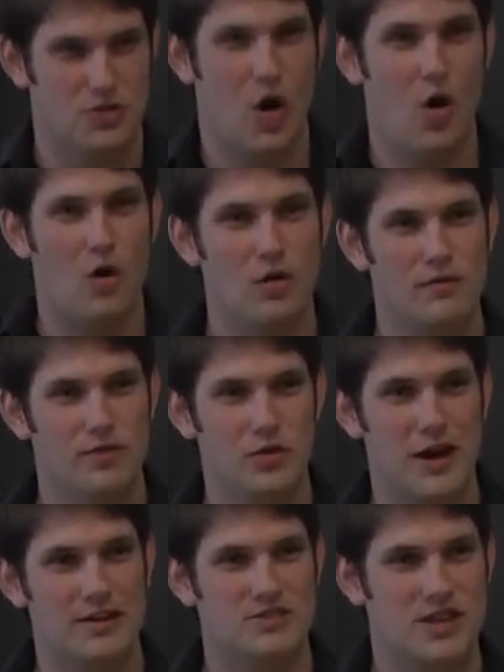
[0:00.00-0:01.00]
all of the
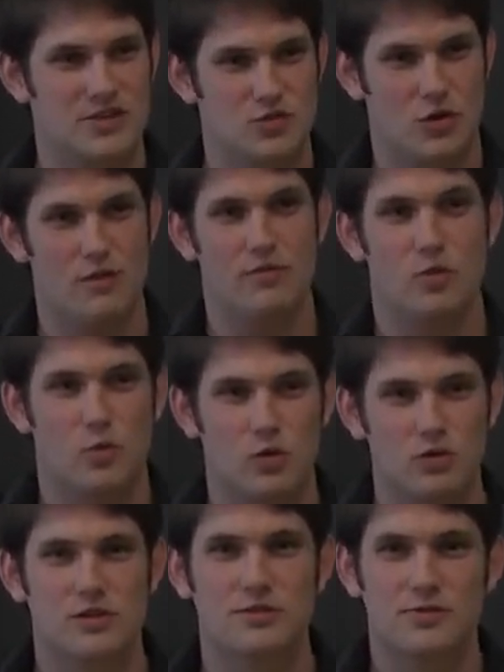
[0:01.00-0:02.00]
United States or all of the
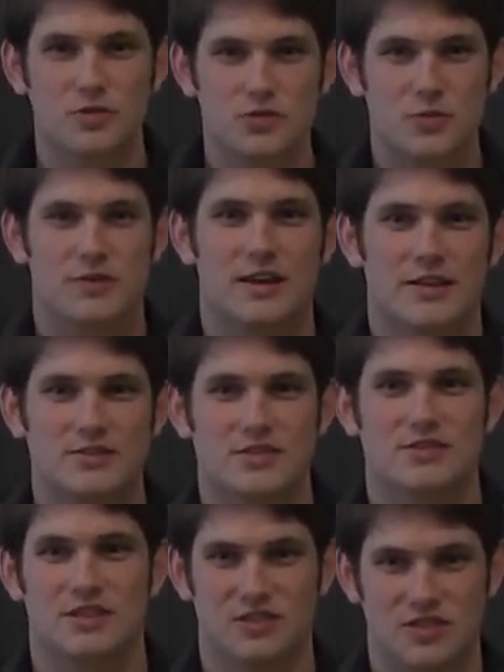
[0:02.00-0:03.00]
world confused with
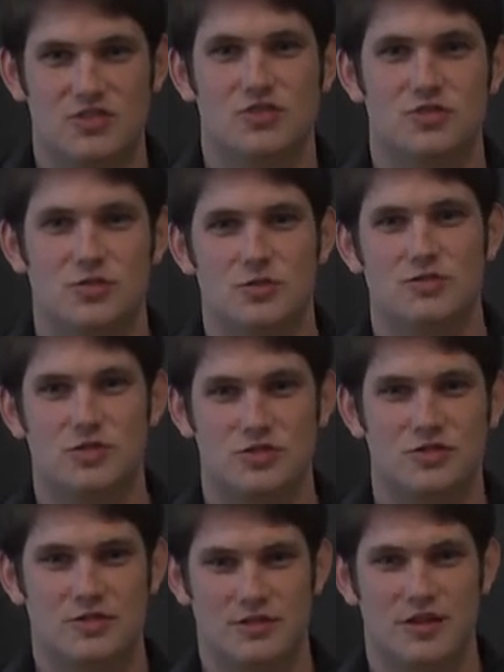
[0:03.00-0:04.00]
Texas, in addition to
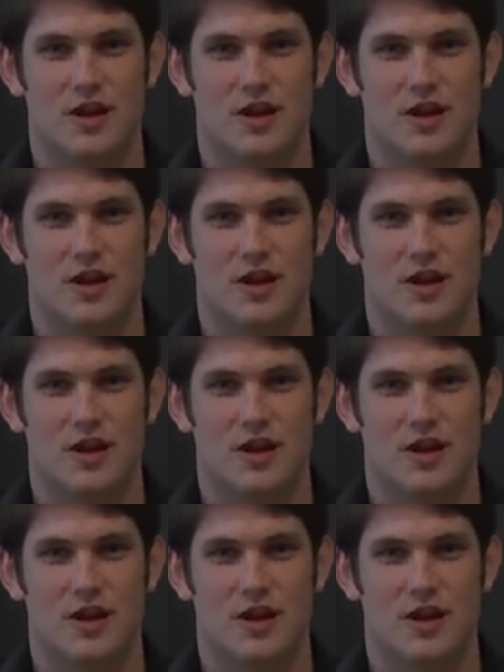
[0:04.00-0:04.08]
just